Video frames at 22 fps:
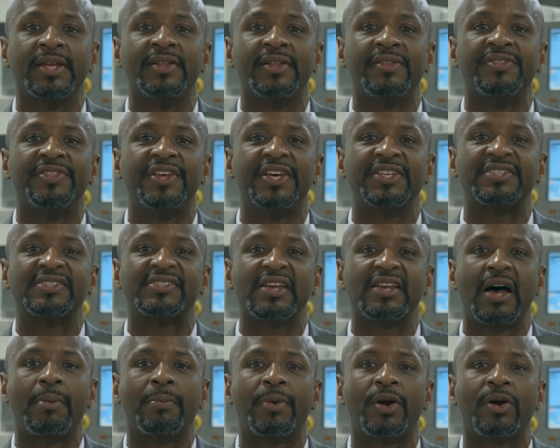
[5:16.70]
This
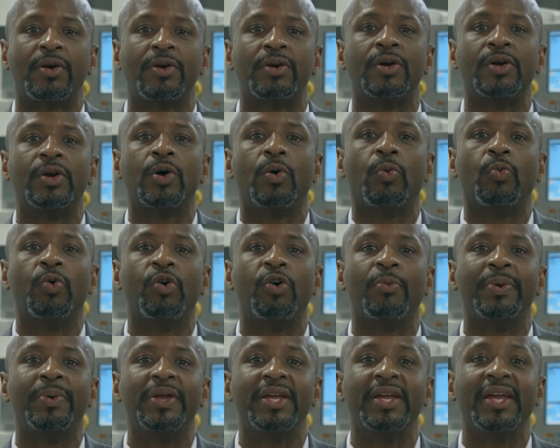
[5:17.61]
summer, we'll
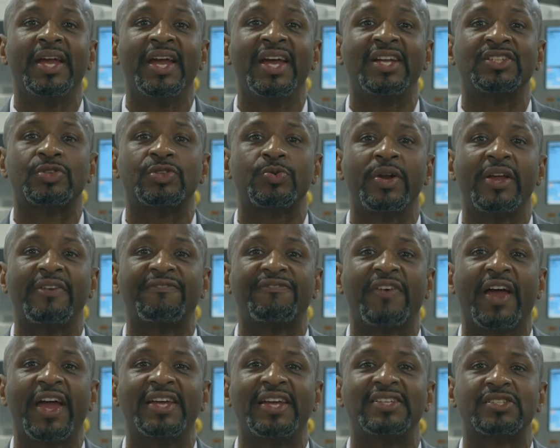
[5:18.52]
be entering
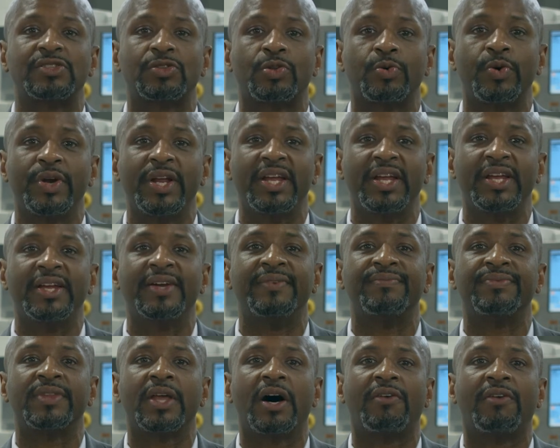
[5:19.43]
phase three
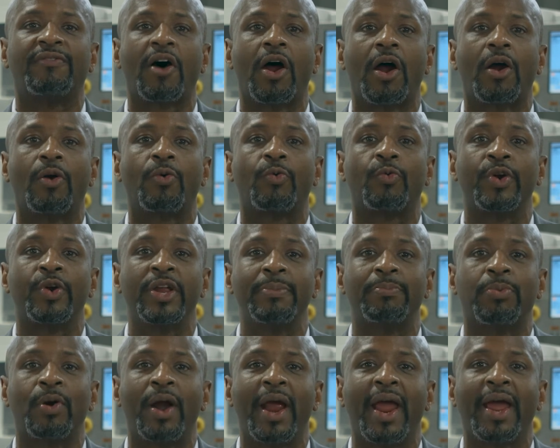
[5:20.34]
of our
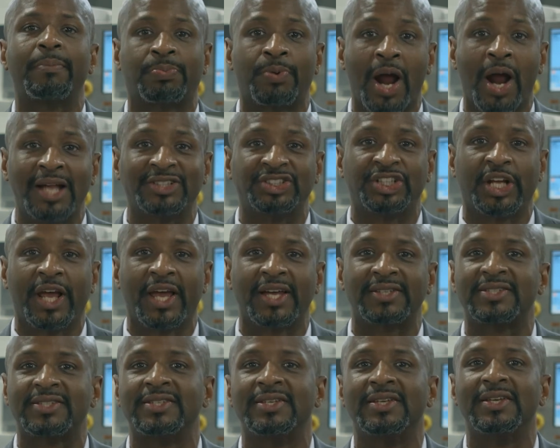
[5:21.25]
rebrand
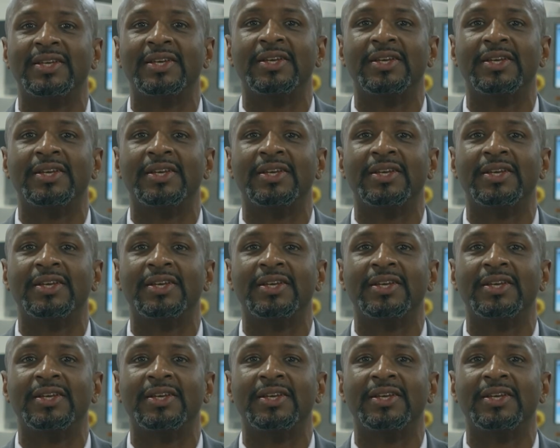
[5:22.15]
projects.